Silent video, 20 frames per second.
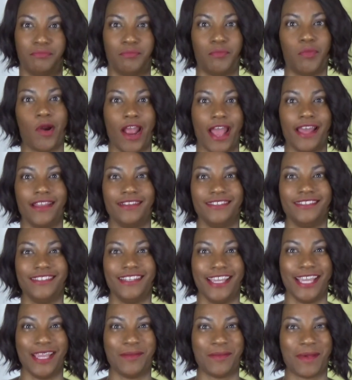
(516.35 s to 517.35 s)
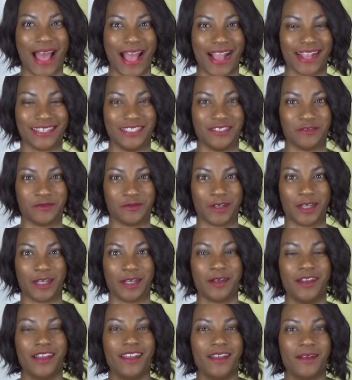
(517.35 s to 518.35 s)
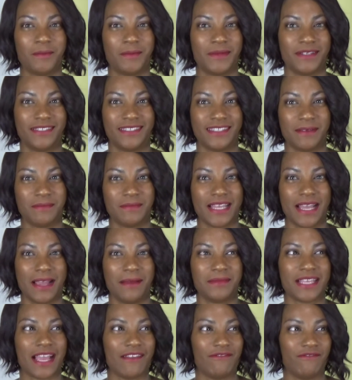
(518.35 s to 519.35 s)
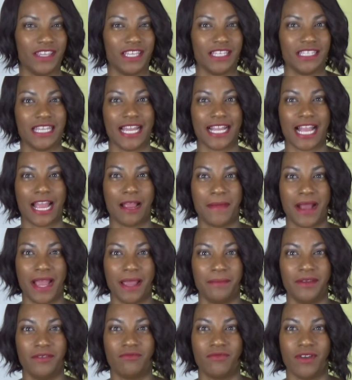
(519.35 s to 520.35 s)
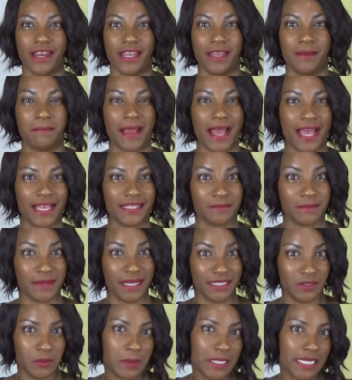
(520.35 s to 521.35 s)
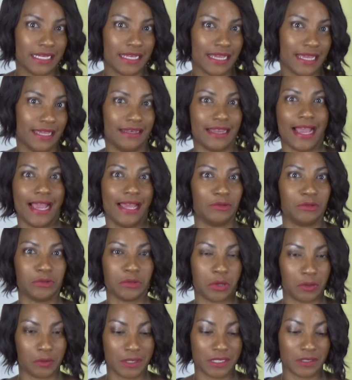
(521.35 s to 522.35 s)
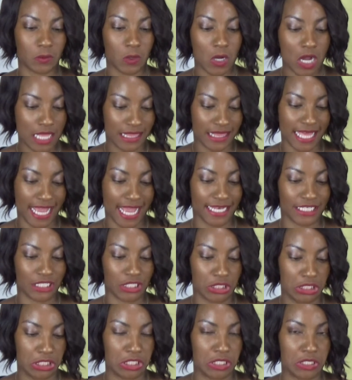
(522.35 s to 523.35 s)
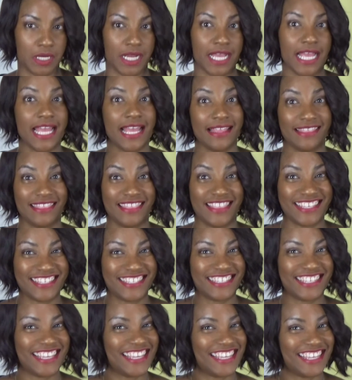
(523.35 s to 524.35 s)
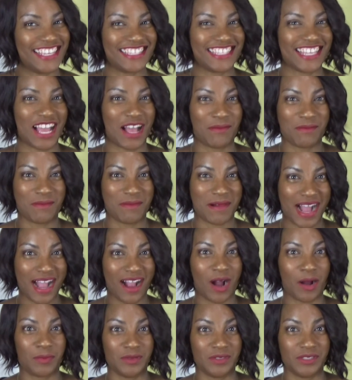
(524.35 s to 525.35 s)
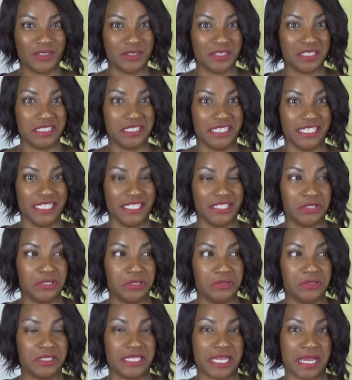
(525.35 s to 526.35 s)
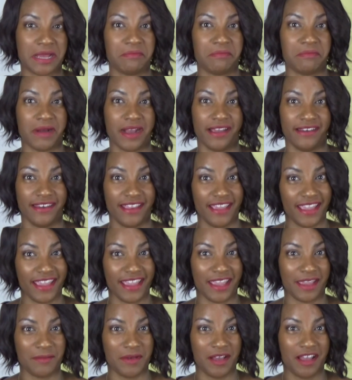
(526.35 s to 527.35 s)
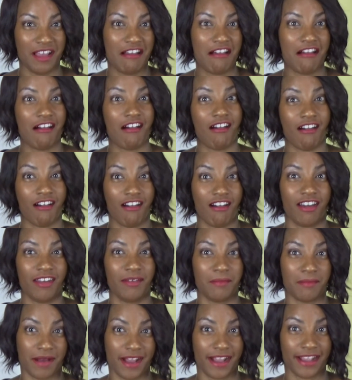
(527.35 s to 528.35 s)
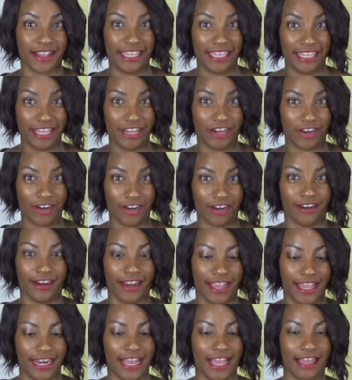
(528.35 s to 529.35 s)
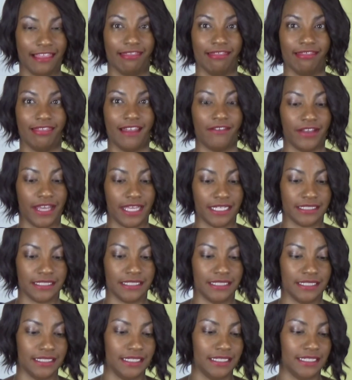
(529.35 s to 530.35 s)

brand name activewear, but sometimes I feel like I might be running past my twin and I don't always want that. So this is my opportunity to stamp my name on my gear and I love it.